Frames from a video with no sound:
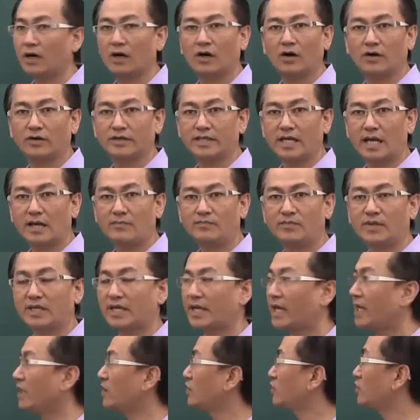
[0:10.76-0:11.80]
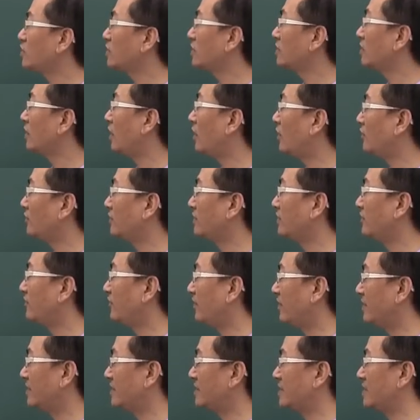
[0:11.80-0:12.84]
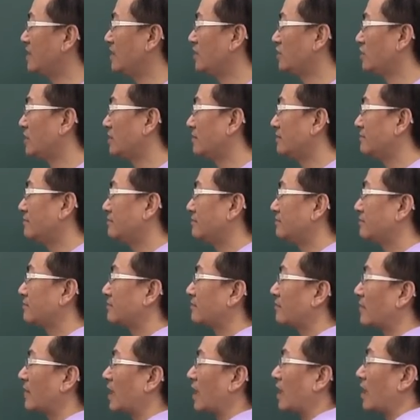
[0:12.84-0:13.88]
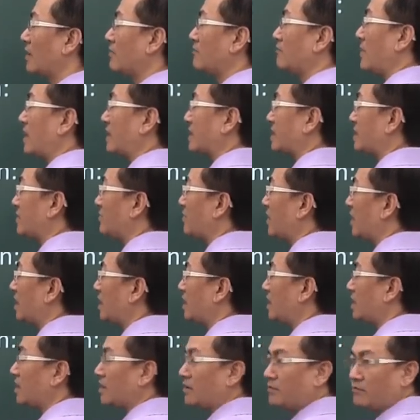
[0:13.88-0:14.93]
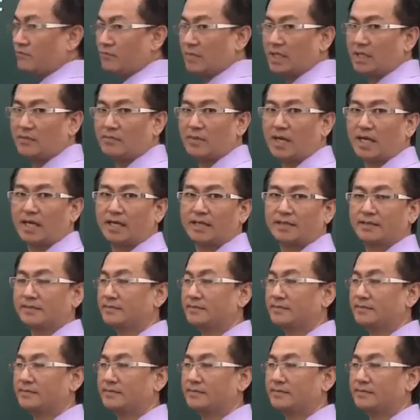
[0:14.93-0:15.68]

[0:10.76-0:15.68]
on the application of differentiation, maxima, minima.